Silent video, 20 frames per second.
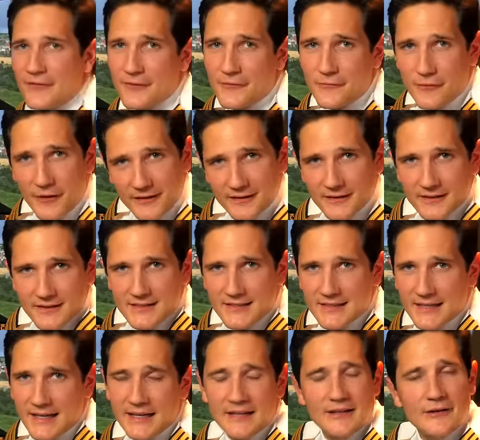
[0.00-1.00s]
the rudders,
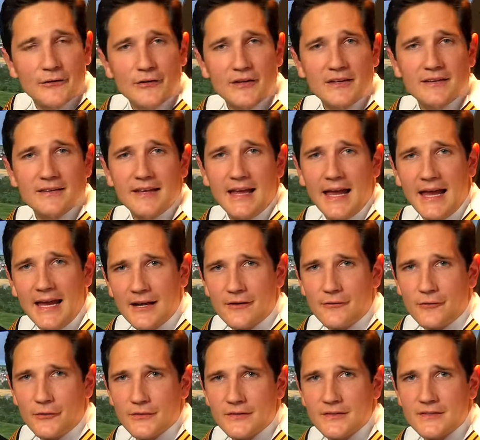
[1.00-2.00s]
including the
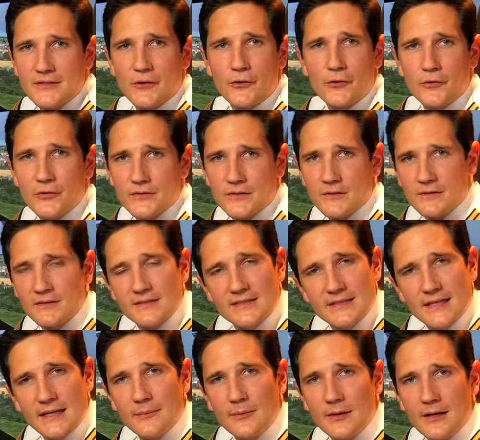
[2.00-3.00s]
ailerons, horizontal
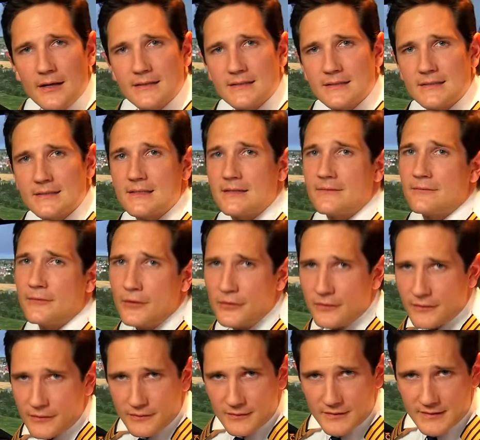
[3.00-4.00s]
stabilizers, and
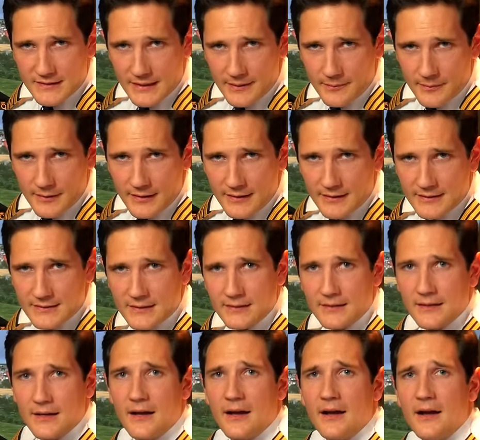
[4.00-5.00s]
vertical
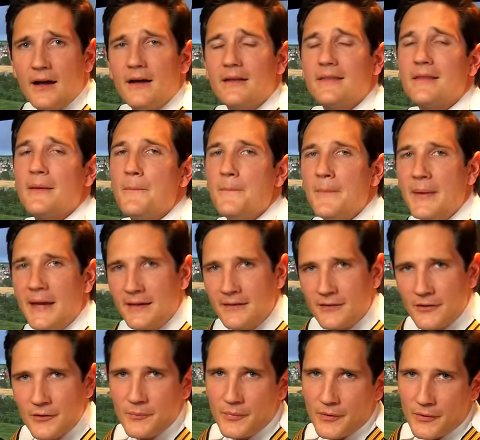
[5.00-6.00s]
stabilizer, are the
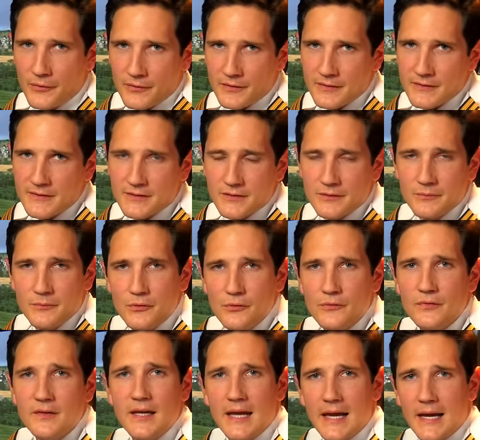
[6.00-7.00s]
main components to
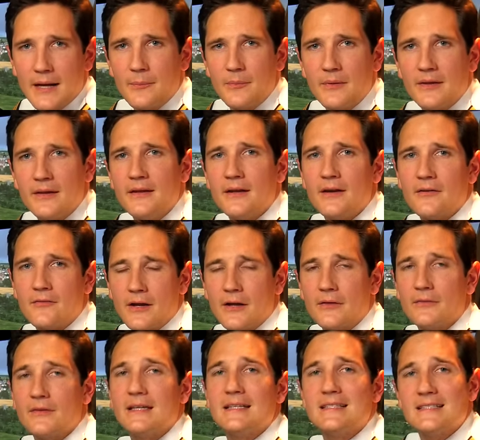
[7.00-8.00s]
move the airplane
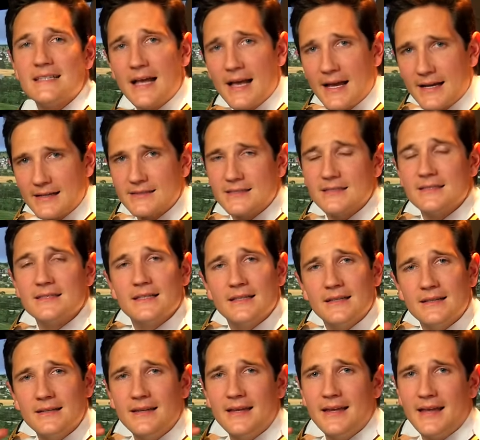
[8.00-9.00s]
around its axis
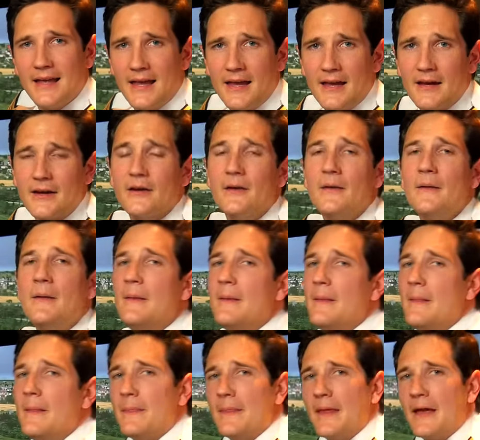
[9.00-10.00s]
in the air.
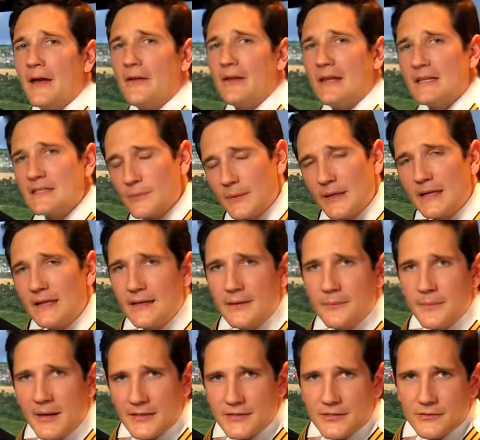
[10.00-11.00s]
Now, let's quickly
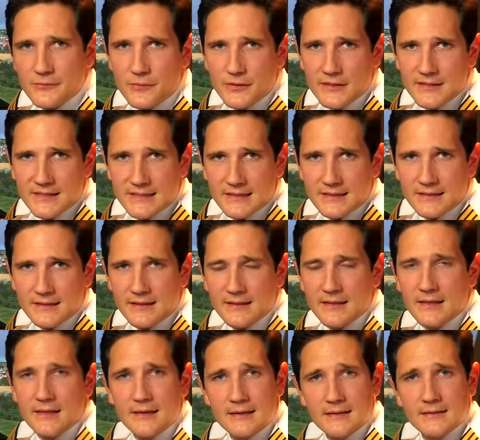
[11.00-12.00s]
imagine we're sitting
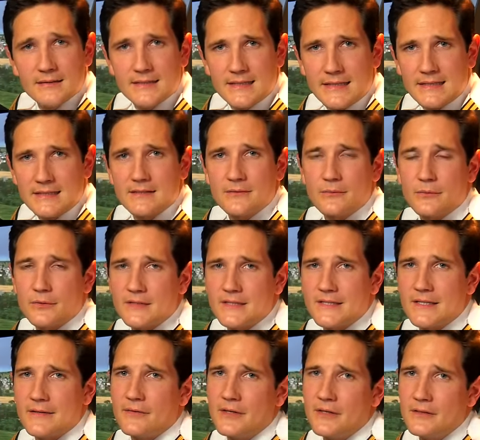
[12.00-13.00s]
in a little Cessna
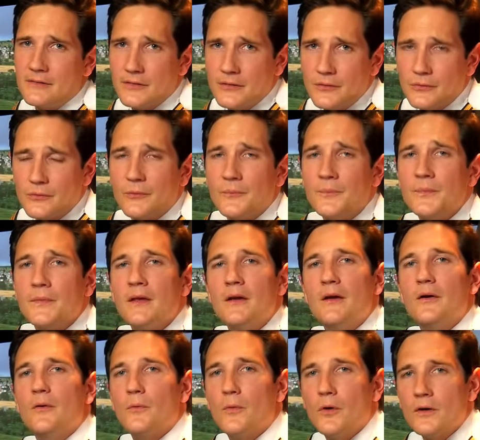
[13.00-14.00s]
172.
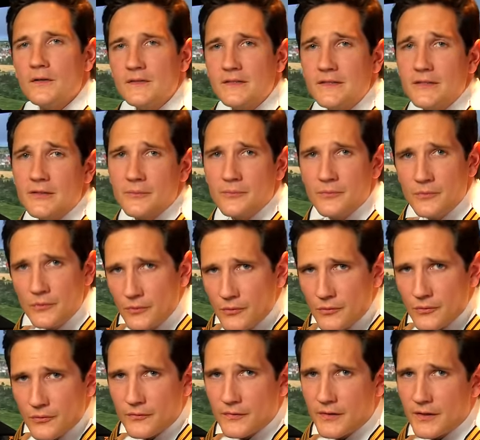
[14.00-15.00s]
Once you
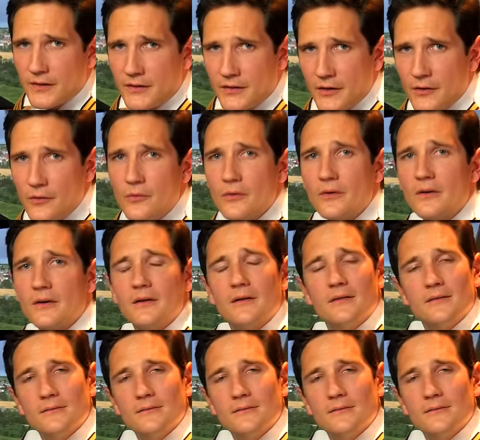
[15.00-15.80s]
move the yoke